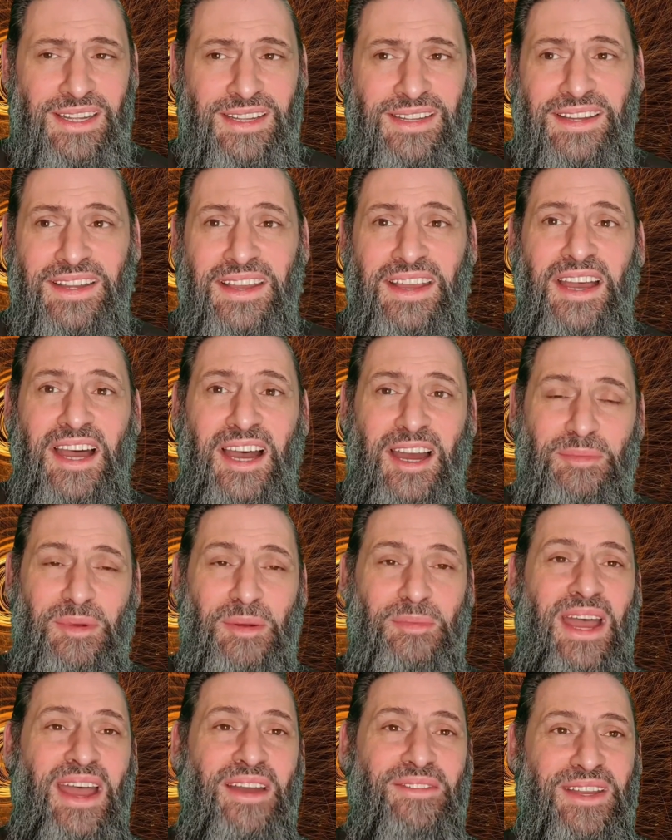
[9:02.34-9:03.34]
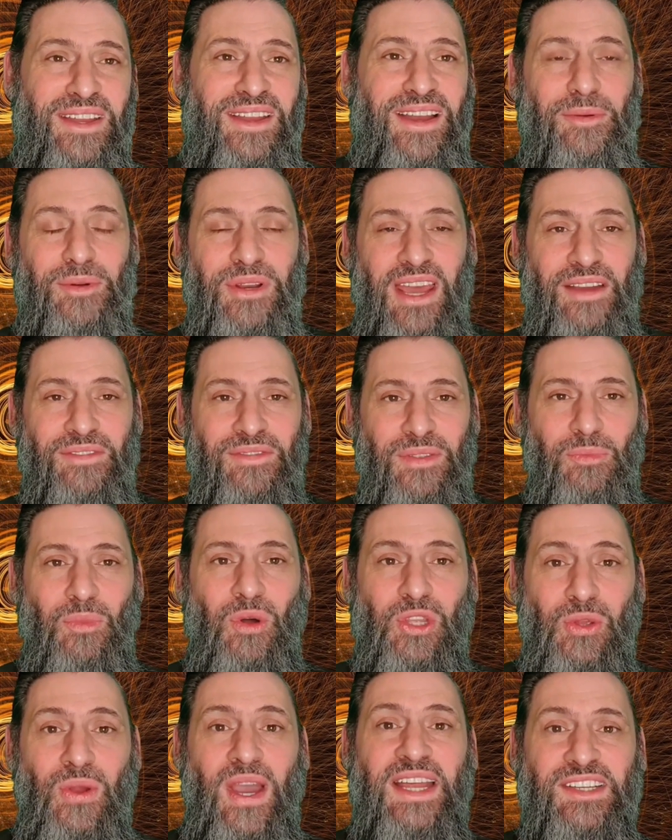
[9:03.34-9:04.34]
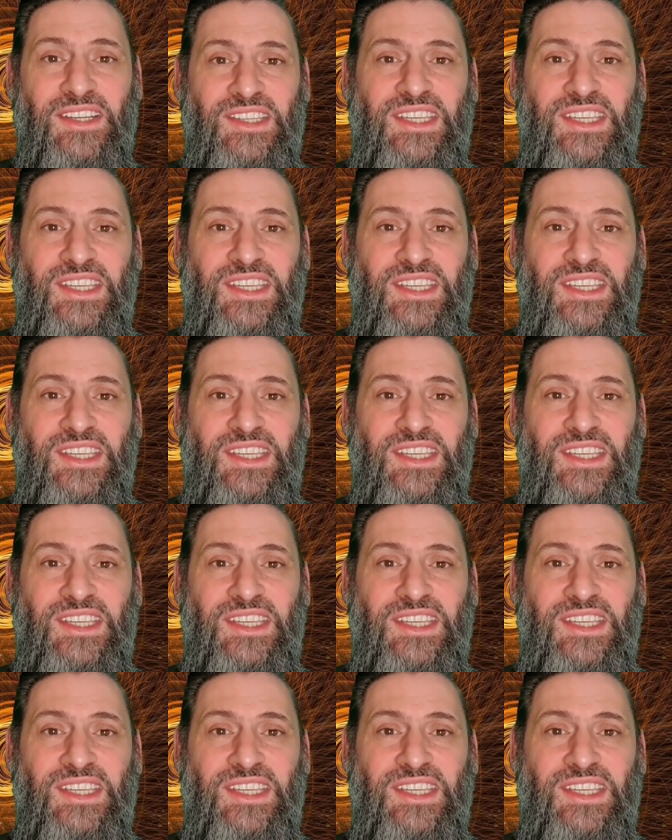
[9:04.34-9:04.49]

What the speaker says: I remember I would have what